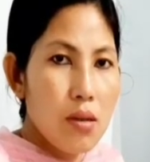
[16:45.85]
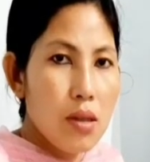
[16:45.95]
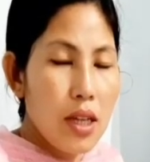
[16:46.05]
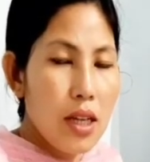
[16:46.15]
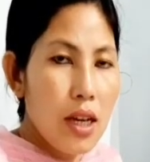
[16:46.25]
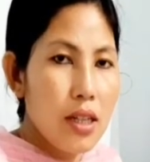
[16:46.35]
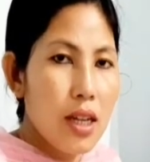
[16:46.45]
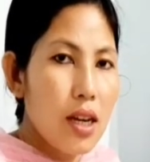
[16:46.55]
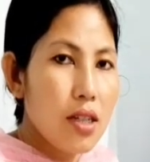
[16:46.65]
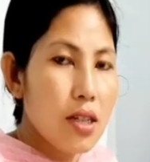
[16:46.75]

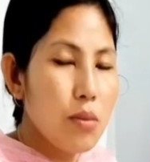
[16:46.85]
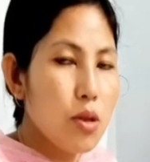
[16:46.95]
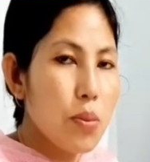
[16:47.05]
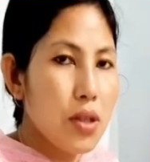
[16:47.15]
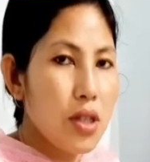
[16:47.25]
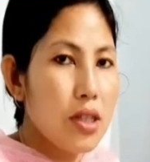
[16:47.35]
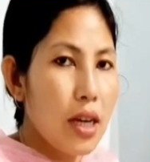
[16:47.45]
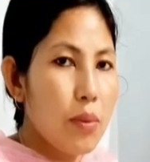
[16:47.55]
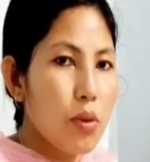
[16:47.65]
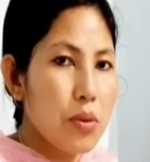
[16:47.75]
there are some special
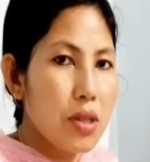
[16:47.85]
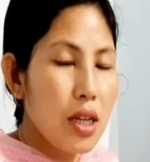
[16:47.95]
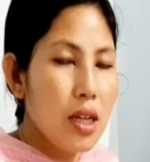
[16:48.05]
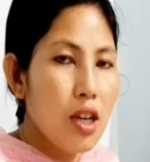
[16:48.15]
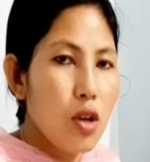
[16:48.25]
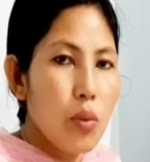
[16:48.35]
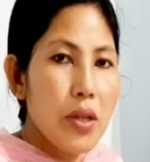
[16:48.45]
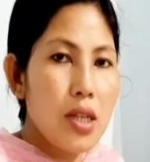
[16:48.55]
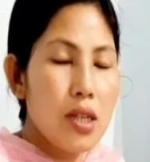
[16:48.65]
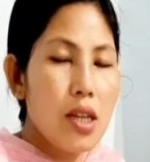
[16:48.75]
type of cell which
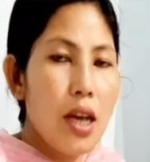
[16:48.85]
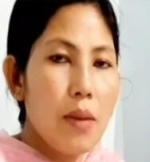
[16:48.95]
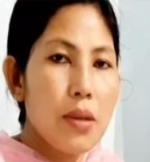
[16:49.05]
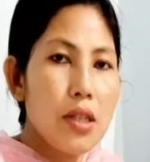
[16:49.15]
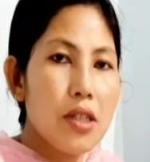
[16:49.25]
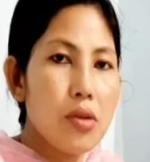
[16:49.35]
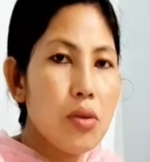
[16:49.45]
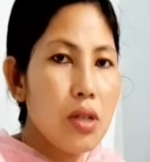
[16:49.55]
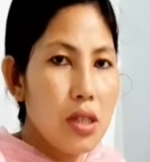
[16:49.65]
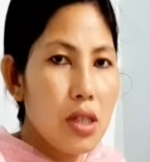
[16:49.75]
has the ability to
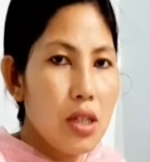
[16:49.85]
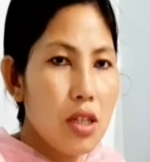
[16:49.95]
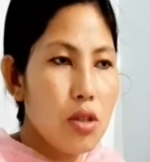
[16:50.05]
regenerate.